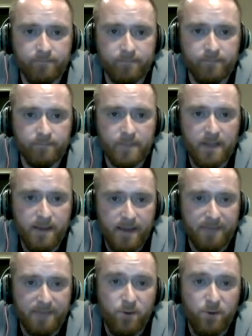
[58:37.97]
If you
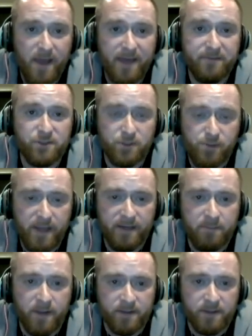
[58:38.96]
have a two-headed
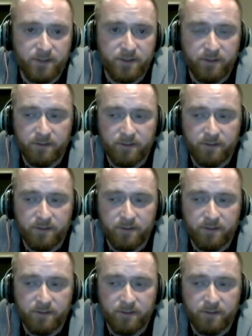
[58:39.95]
monster,